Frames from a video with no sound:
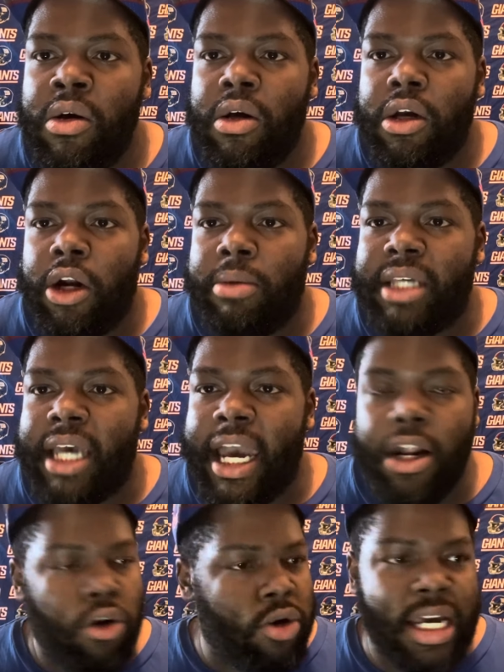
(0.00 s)
You know what I'm saying?
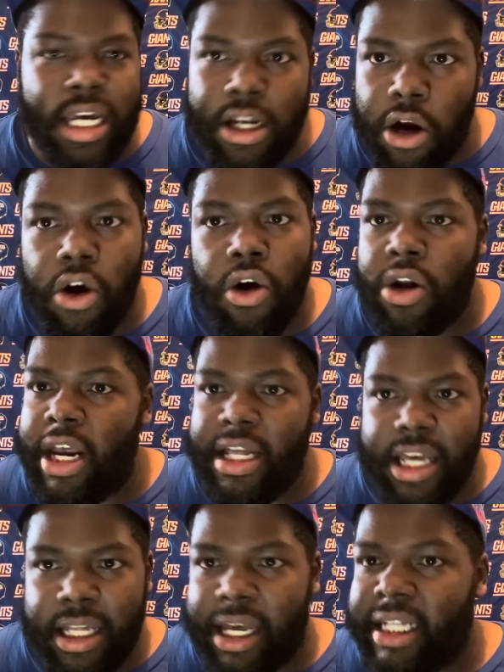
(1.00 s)
Oh, you didn't get hurt,
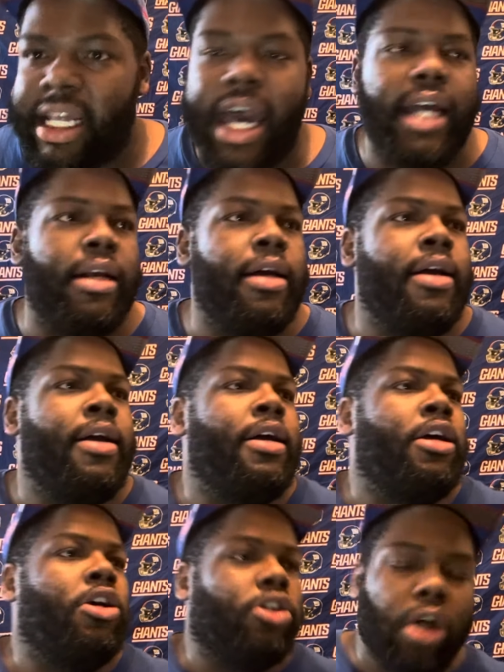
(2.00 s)
anything like that.
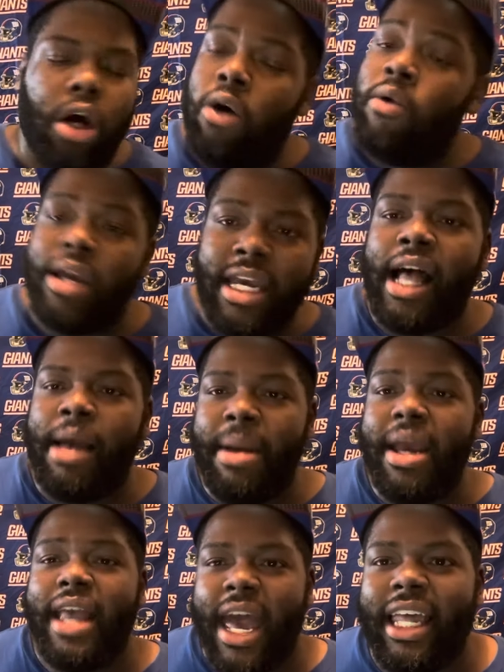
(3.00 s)
So Eli
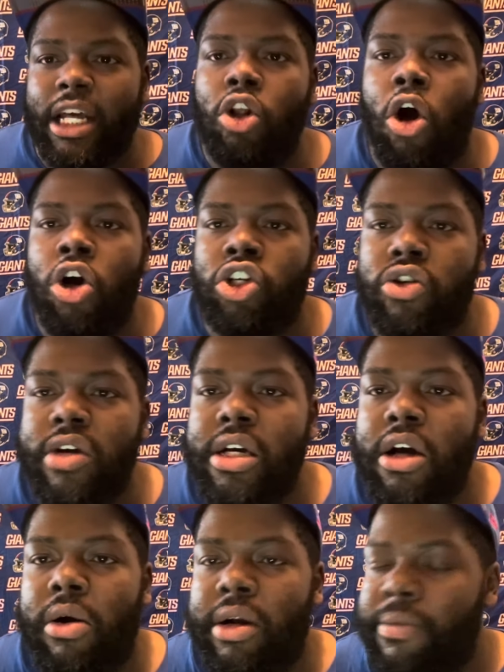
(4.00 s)
Manning had like a long streak
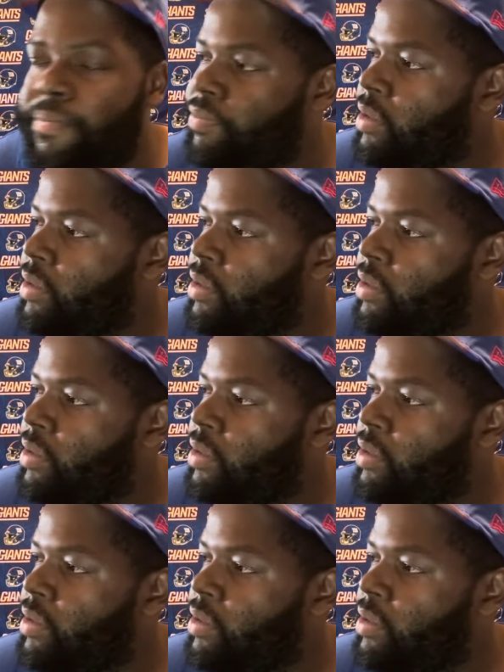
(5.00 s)
going.